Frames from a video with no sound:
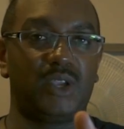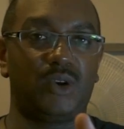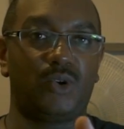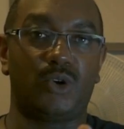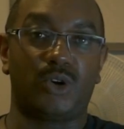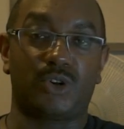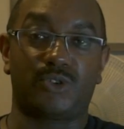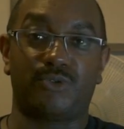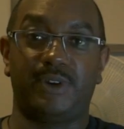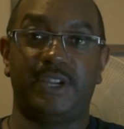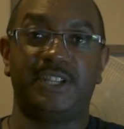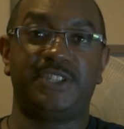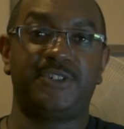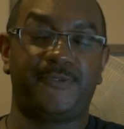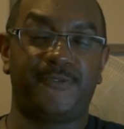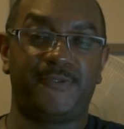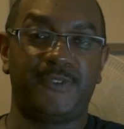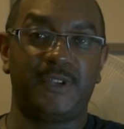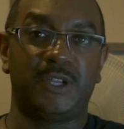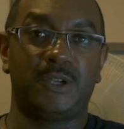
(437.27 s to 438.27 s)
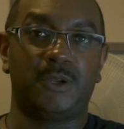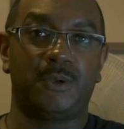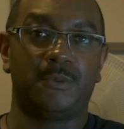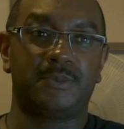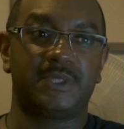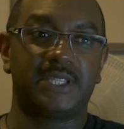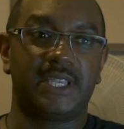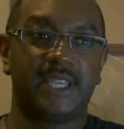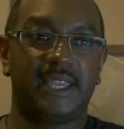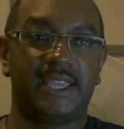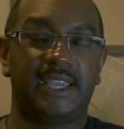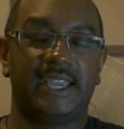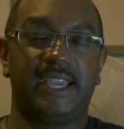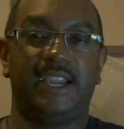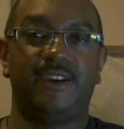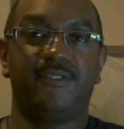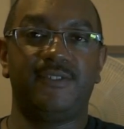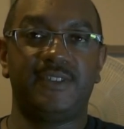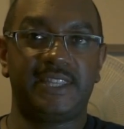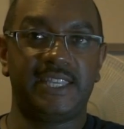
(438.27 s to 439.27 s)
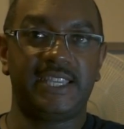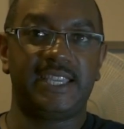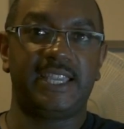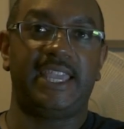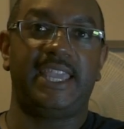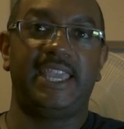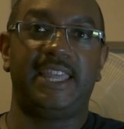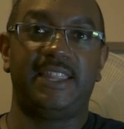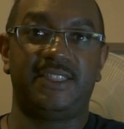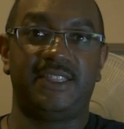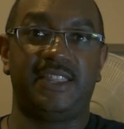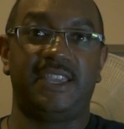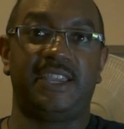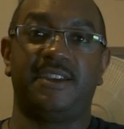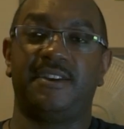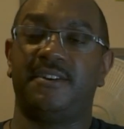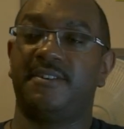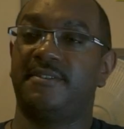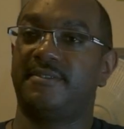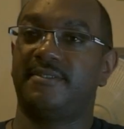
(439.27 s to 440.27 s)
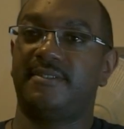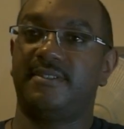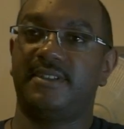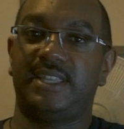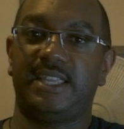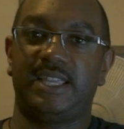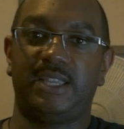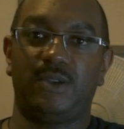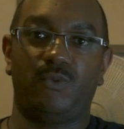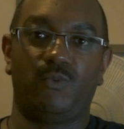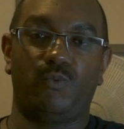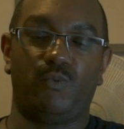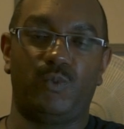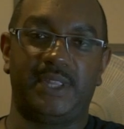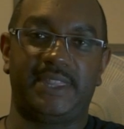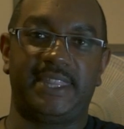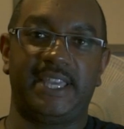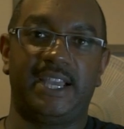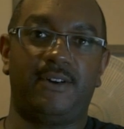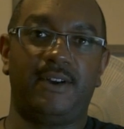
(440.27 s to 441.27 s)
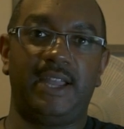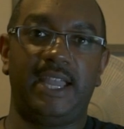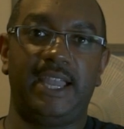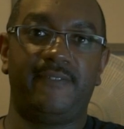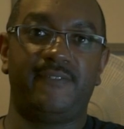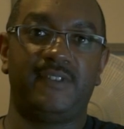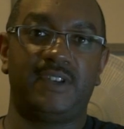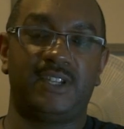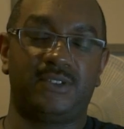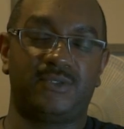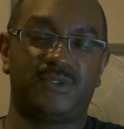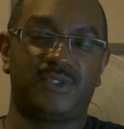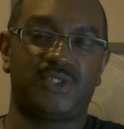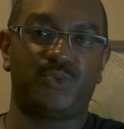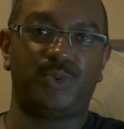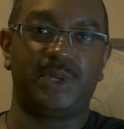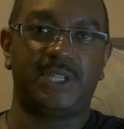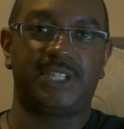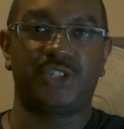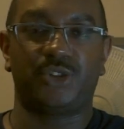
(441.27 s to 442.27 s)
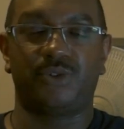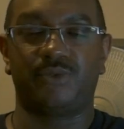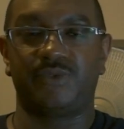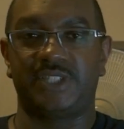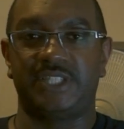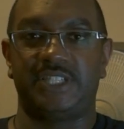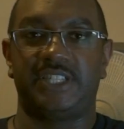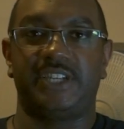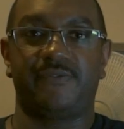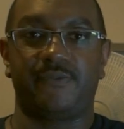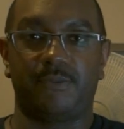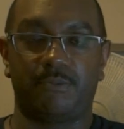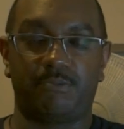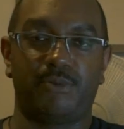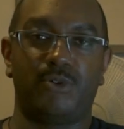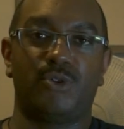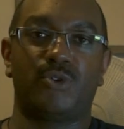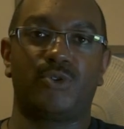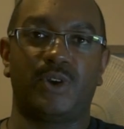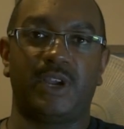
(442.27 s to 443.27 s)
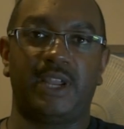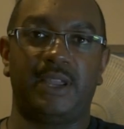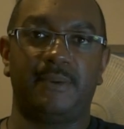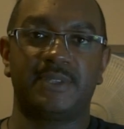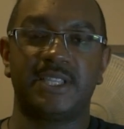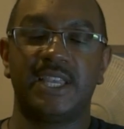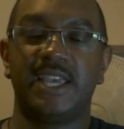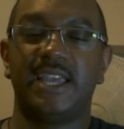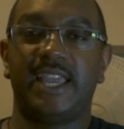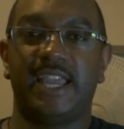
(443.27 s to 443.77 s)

or create your films, everything in there without having to switch over to different programs.